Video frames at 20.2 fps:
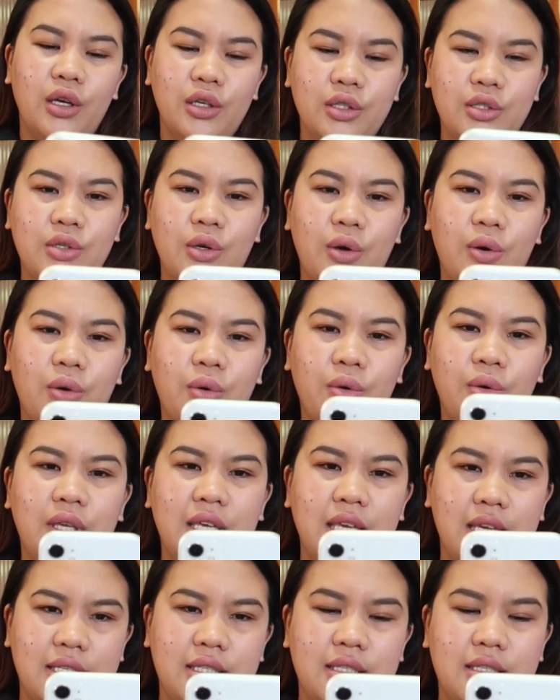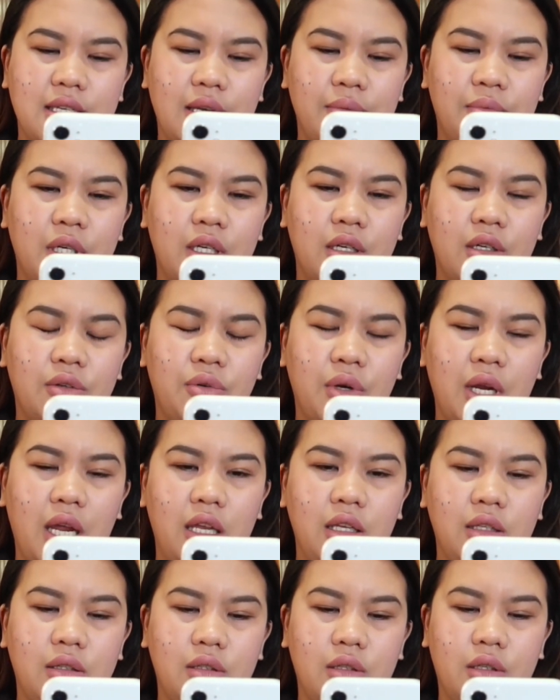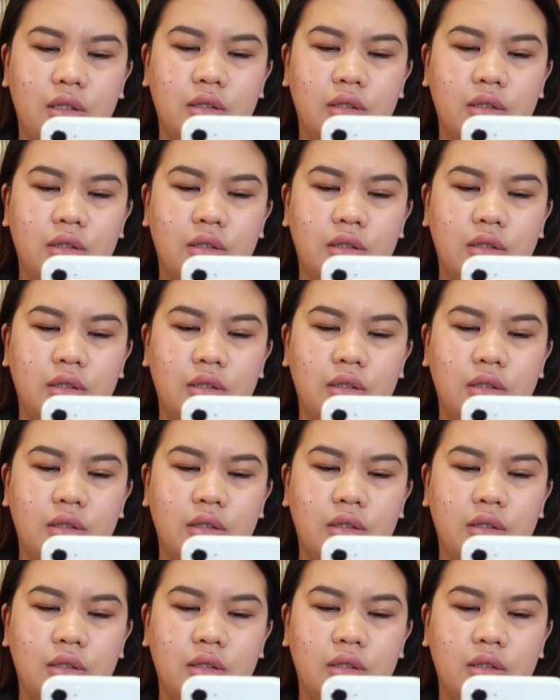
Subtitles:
So yes, I'm gonna create.